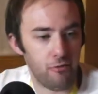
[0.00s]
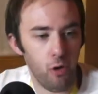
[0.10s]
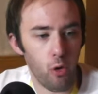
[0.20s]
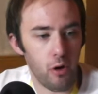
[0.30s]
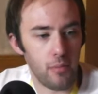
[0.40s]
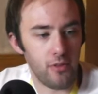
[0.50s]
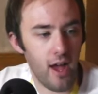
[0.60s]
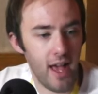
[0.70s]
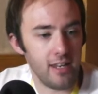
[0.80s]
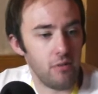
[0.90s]
forum
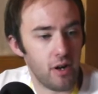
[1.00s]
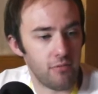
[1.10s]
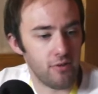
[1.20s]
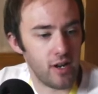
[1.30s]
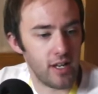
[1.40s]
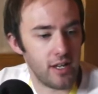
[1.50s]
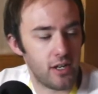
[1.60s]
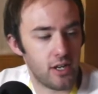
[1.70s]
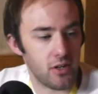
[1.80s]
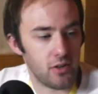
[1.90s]
that anyone really
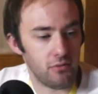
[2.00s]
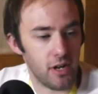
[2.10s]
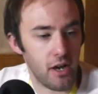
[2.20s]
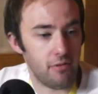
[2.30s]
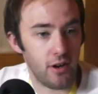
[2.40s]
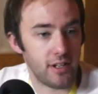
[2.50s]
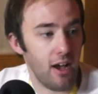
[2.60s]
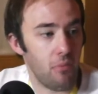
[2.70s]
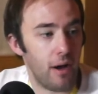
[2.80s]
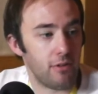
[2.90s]
can find
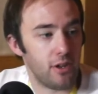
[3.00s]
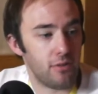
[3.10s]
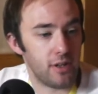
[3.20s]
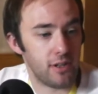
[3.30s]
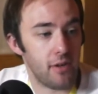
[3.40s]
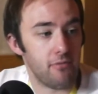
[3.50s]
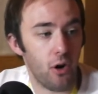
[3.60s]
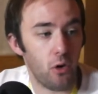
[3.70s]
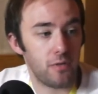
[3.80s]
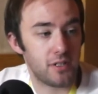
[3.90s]
out about you and get
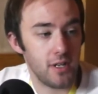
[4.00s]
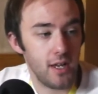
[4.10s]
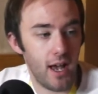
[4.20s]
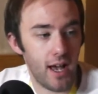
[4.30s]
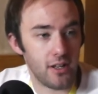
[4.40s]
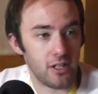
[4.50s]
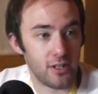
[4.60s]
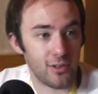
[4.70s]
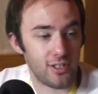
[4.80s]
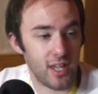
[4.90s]
involved, as
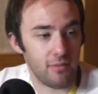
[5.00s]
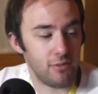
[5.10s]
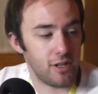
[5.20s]
long as they,